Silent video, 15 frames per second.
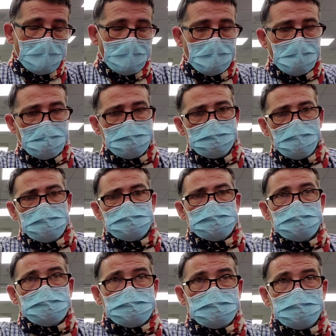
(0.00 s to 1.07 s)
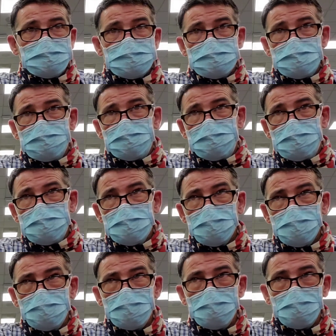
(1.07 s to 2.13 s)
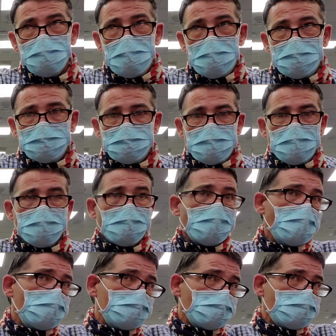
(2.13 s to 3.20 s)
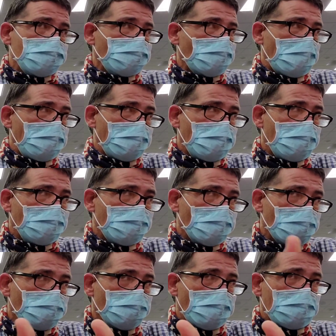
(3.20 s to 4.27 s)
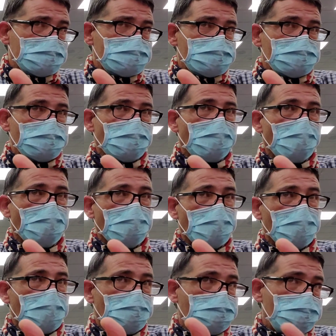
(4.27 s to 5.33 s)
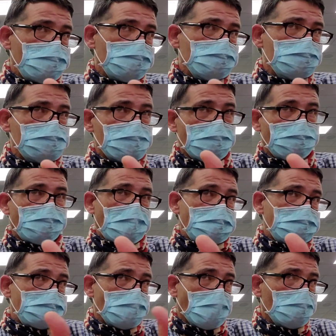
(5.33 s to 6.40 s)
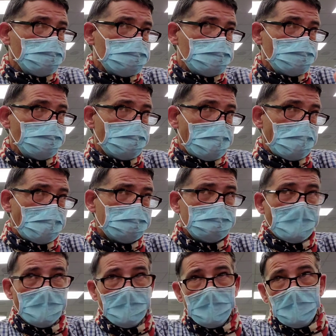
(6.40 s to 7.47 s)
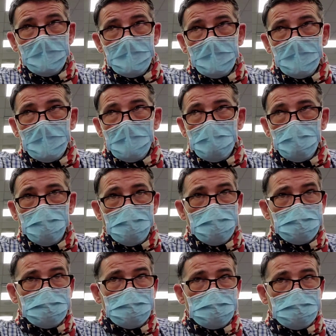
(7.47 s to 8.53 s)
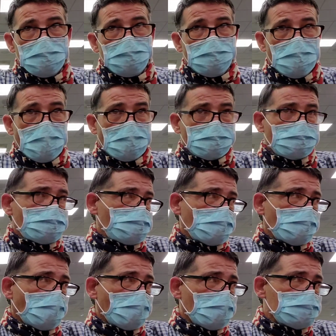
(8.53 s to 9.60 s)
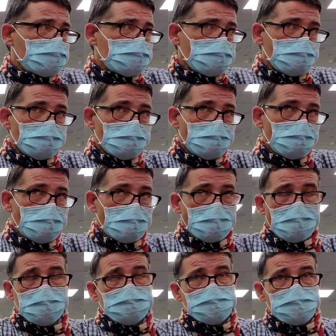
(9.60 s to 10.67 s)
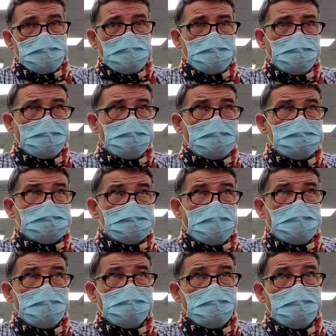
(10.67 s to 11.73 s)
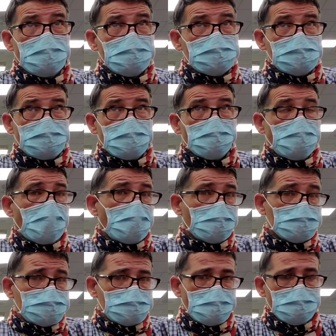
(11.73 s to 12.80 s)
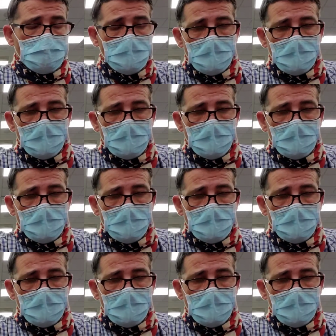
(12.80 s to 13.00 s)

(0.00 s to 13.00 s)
Uh, it makes the citizen feel like they are under threat of arrest or abuse if they don't do that when in fact the guards, and I understand it, they stated that it's their policy.